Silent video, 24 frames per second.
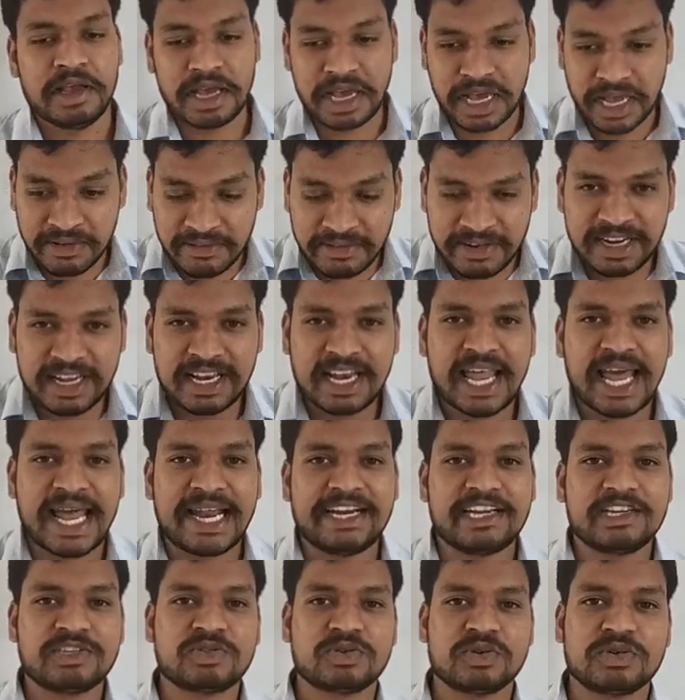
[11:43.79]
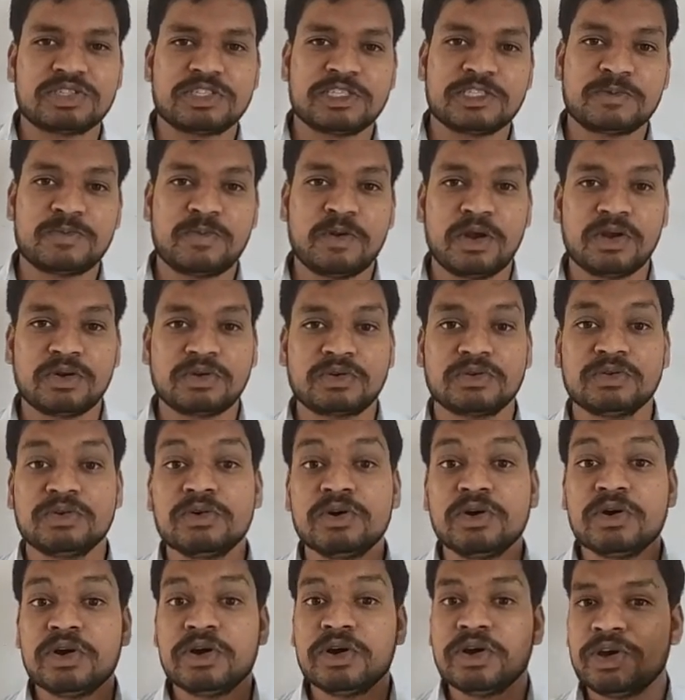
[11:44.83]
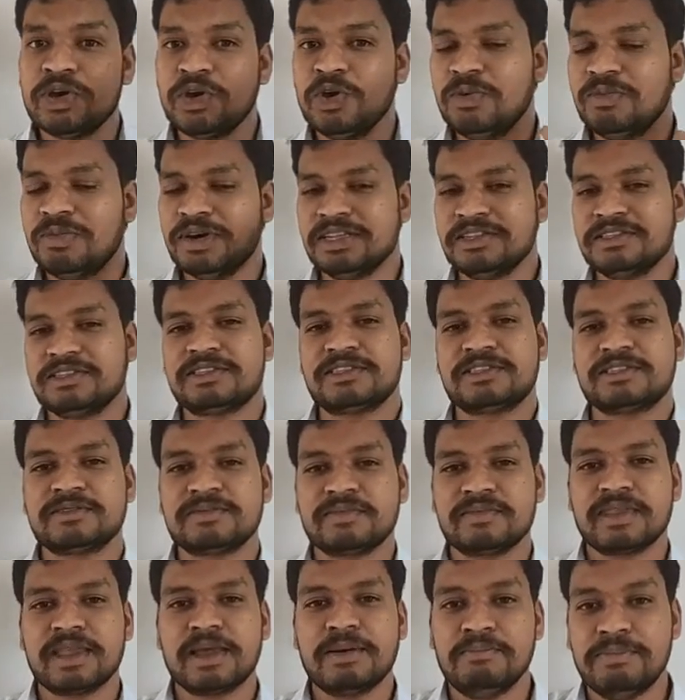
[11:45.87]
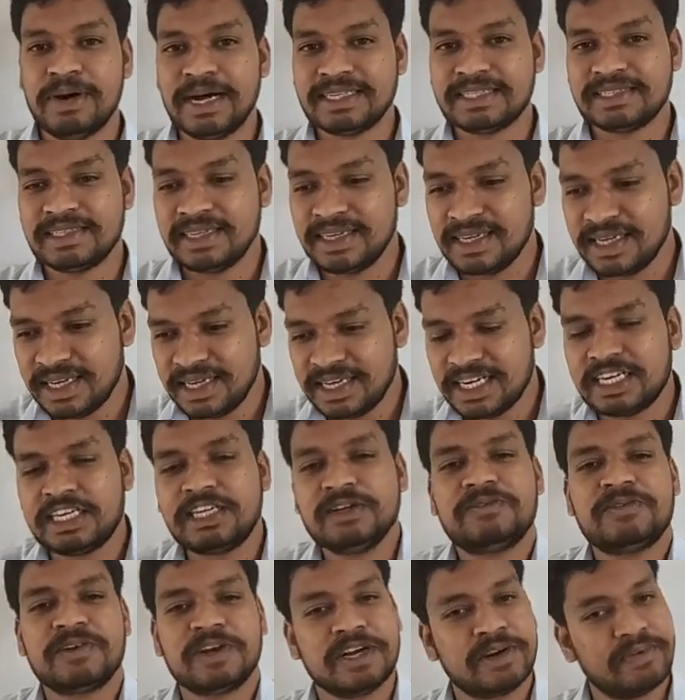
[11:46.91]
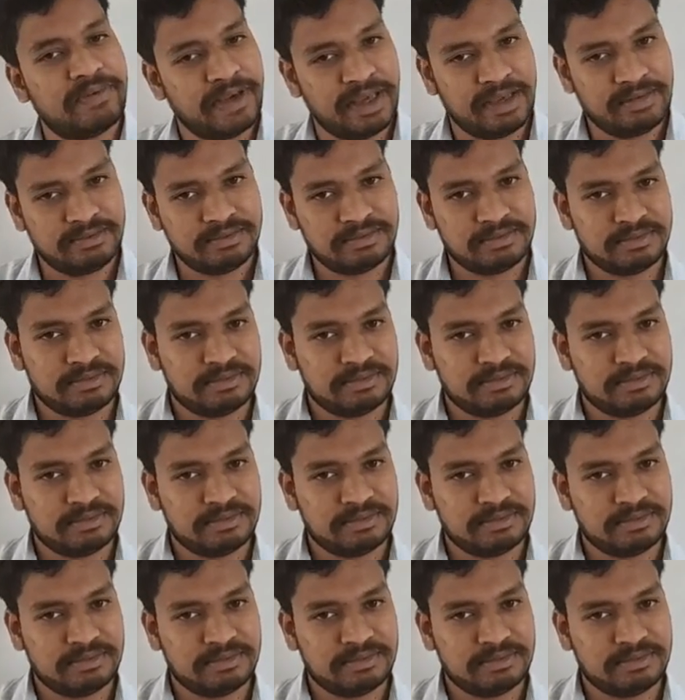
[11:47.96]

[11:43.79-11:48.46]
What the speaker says: Every land resource is belong to humans, but in a different way.